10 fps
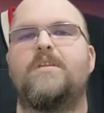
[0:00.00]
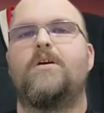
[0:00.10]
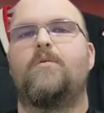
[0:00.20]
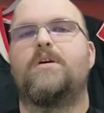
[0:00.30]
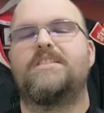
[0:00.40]

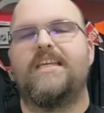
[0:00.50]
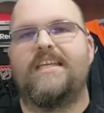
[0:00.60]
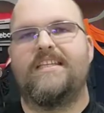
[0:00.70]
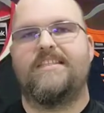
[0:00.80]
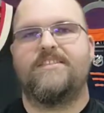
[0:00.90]
once I
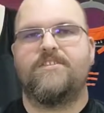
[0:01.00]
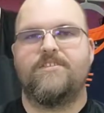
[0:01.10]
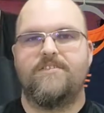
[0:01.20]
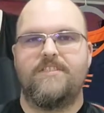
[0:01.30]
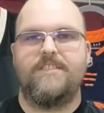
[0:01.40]
get this
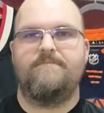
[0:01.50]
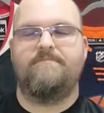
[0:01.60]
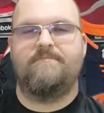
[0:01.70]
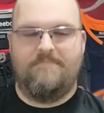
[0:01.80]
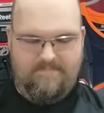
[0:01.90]
jersey,
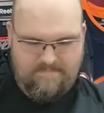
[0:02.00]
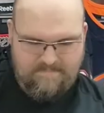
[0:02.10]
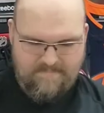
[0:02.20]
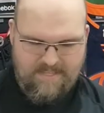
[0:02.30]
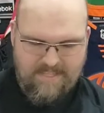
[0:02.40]

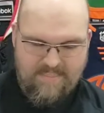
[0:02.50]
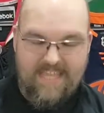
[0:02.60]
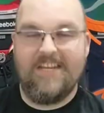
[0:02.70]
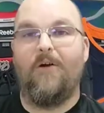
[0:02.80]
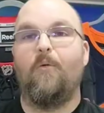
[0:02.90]

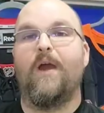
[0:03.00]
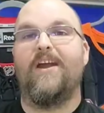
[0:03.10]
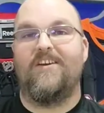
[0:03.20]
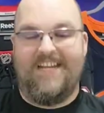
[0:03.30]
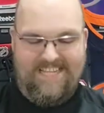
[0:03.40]
they don't
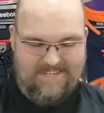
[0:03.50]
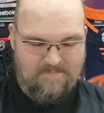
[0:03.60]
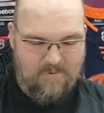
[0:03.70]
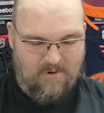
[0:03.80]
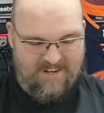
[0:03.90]
wear it
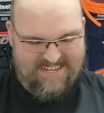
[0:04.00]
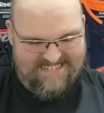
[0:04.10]
anymore,